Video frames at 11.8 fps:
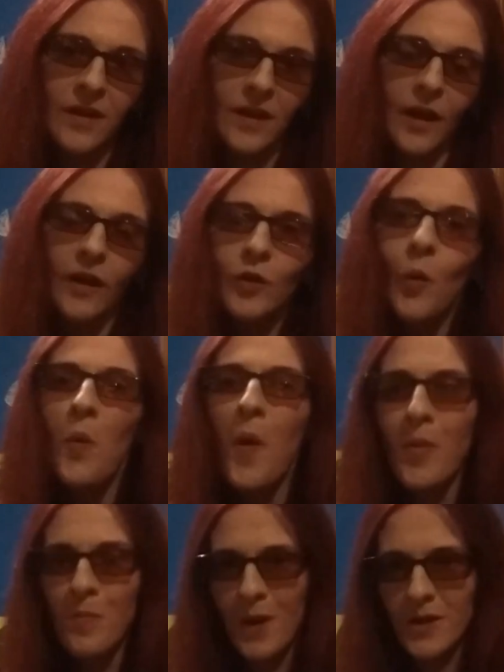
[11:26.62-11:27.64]
And I don't
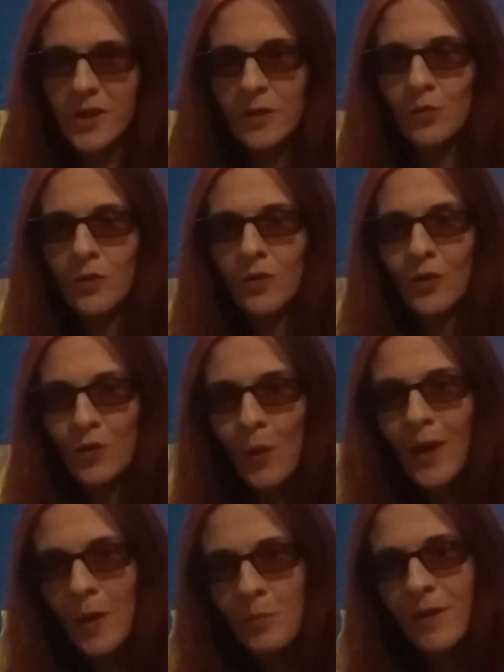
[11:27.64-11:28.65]
want my children
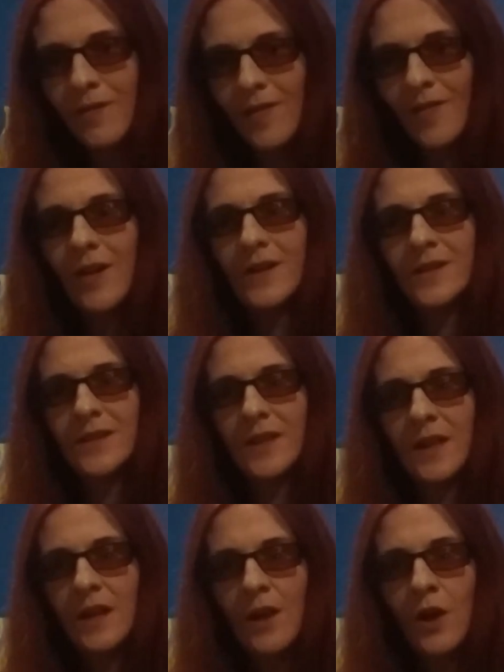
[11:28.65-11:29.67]
growing up in a
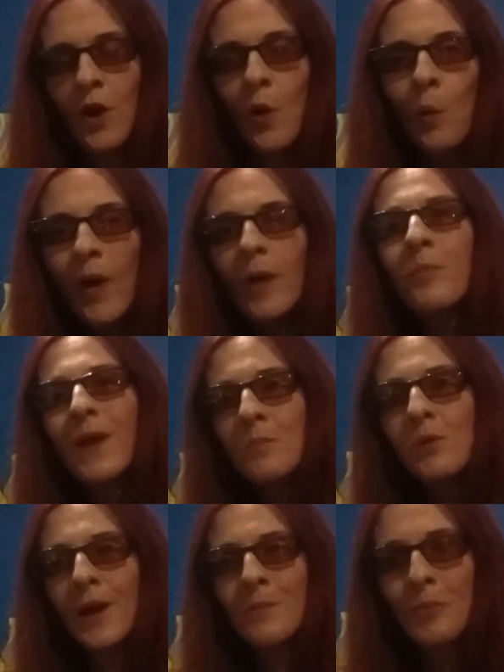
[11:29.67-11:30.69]
society where
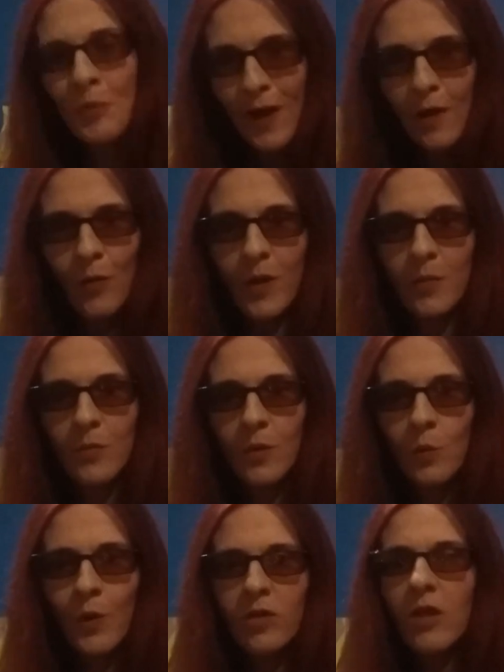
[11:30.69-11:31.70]
people can prey on them
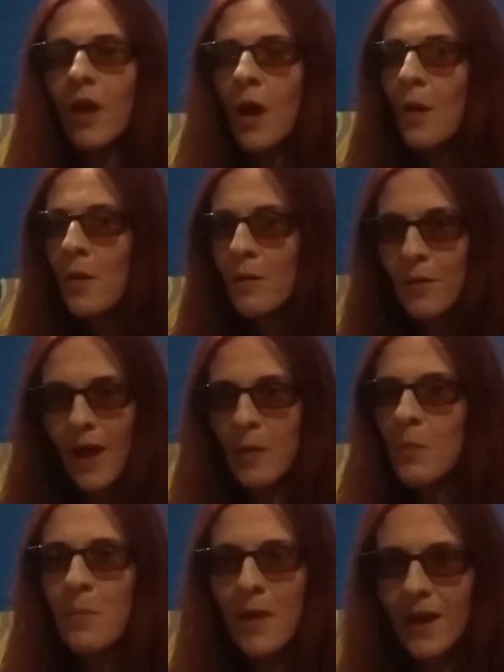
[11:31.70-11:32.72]
with
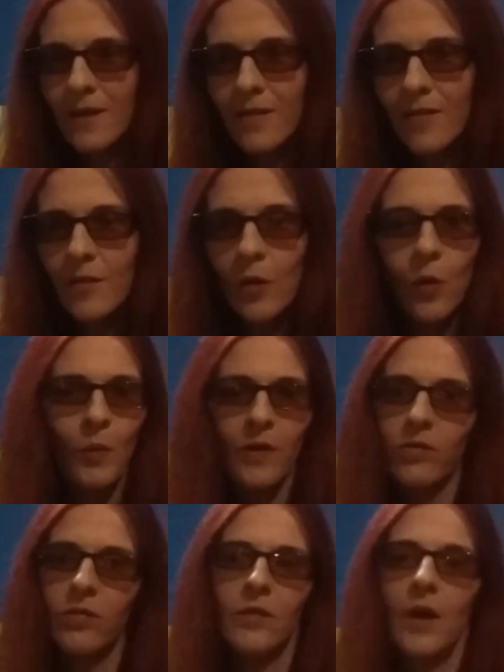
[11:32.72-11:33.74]
MMS or
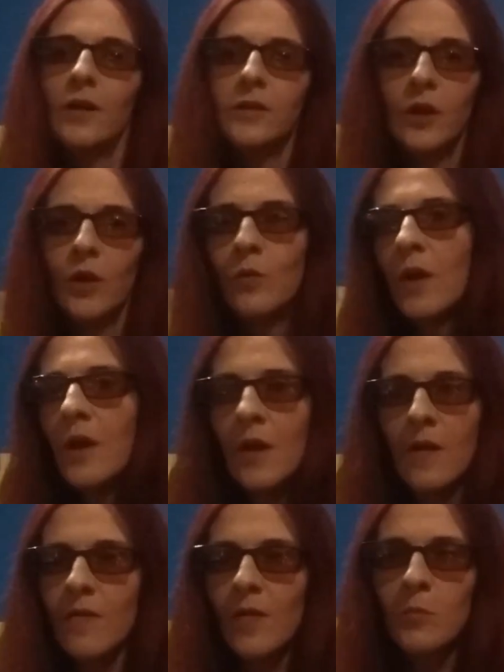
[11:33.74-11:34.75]
with,
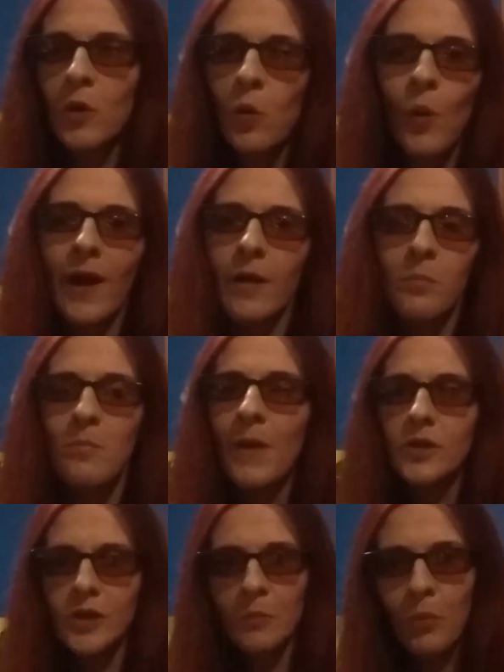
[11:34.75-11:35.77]
some quack
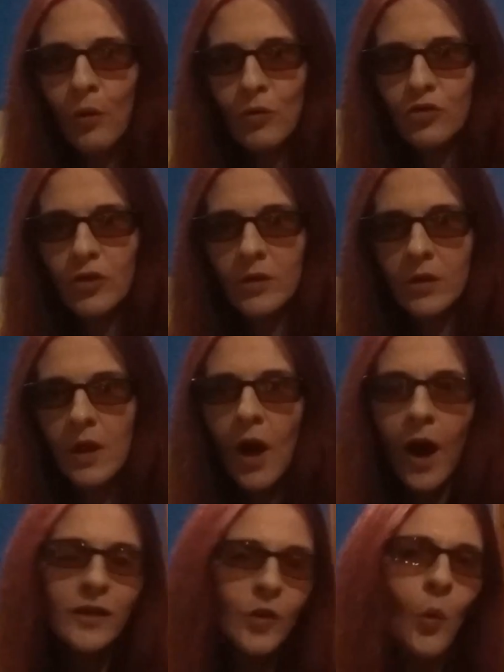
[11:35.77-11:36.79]
magic potion.
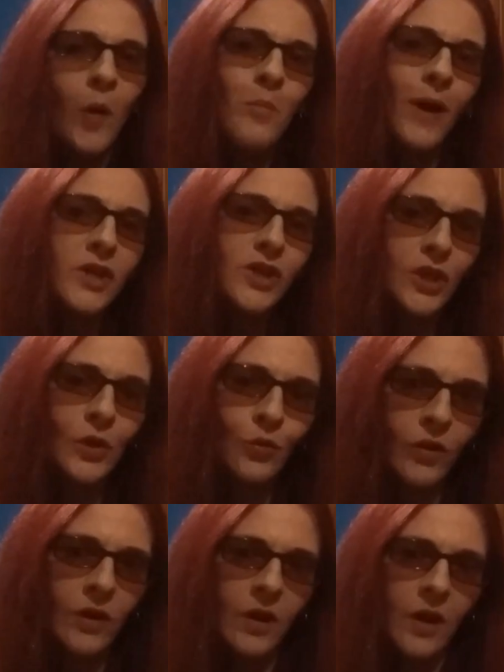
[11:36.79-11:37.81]
I don't want my
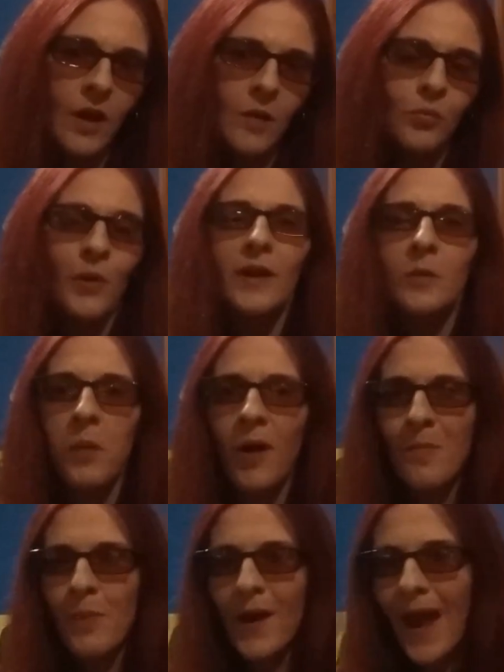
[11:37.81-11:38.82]
children preyed
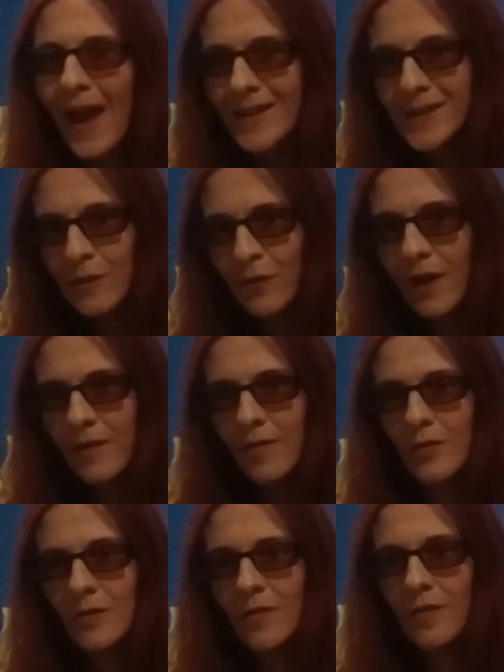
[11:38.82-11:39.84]
upon by
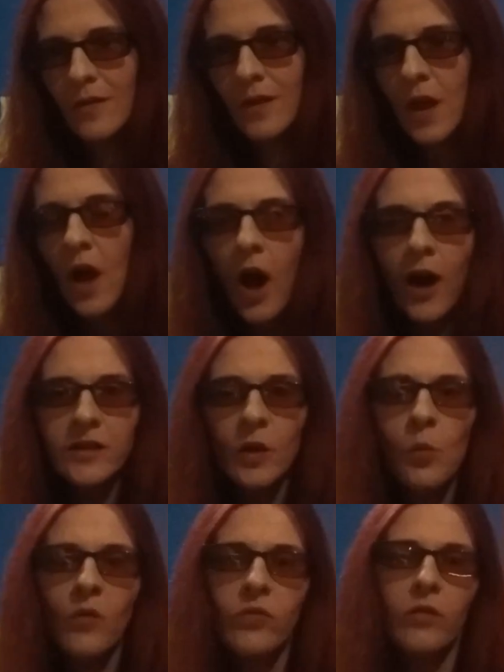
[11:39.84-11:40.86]
anti-vaxxers. I
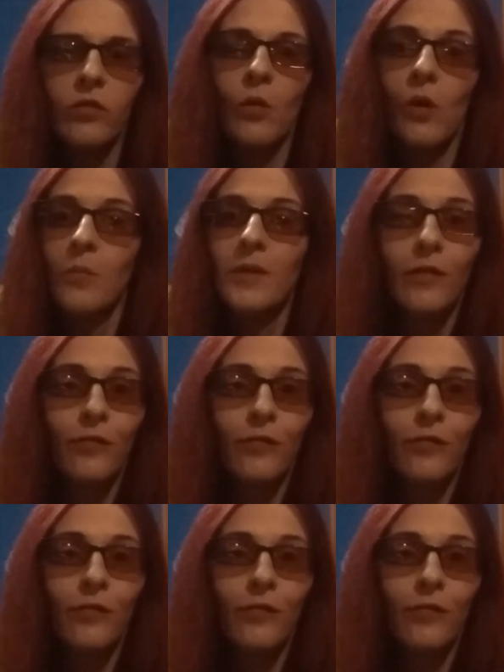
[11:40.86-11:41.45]
don't want the thought